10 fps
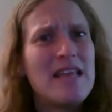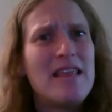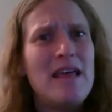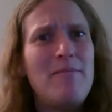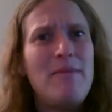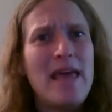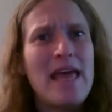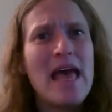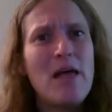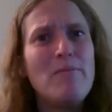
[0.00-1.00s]
that may
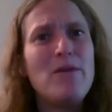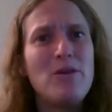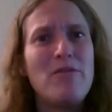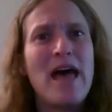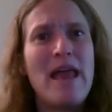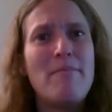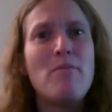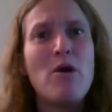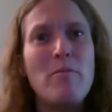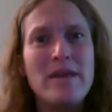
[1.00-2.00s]
help you that
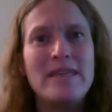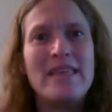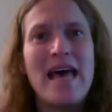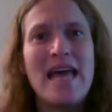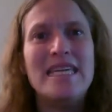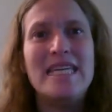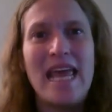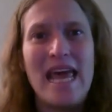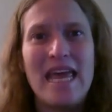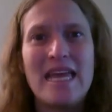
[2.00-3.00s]
moment, that
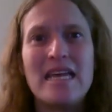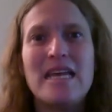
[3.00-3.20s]
day,